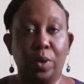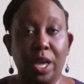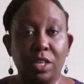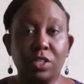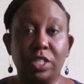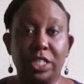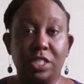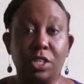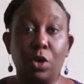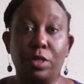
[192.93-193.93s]
We also
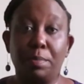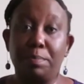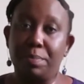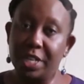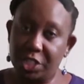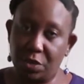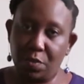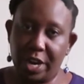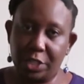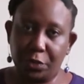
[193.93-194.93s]
need to know the
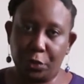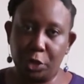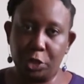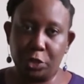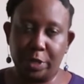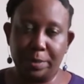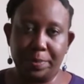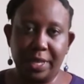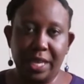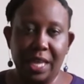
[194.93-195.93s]
budget range for your
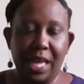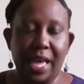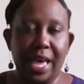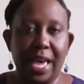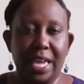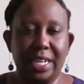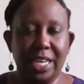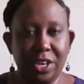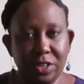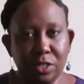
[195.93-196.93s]
trip. And
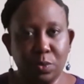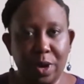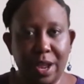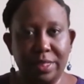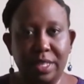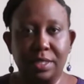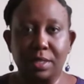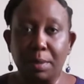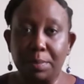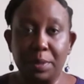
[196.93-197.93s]
here's where I think
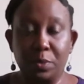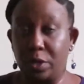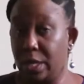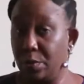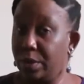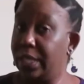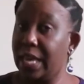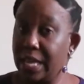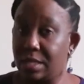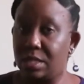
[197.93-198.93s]
some people get
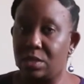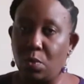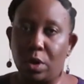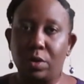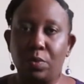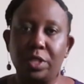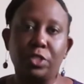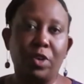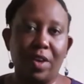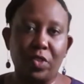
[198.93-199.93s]
really hesitant working with
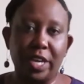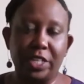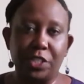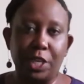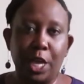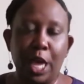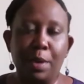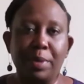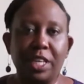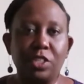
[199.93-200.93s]
a travel agent,
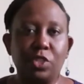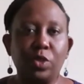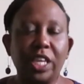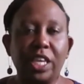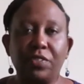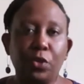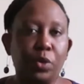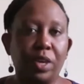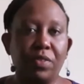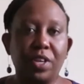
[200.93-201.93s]
because you think if
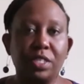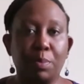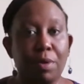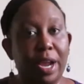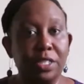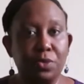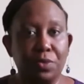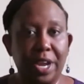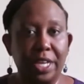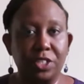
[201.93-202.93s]
you give us a price
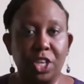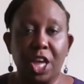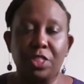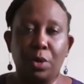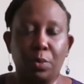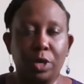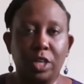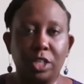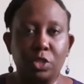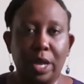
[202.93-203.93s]
range that we're
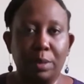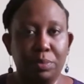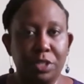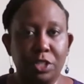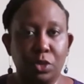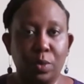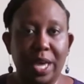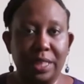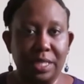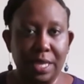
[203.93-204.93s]
going to try to put you
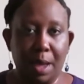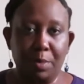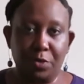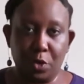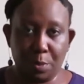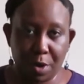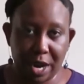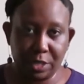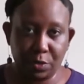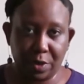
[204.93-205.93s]
at the top of your
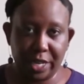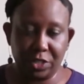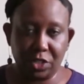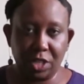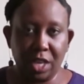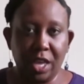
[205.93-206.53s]
price range.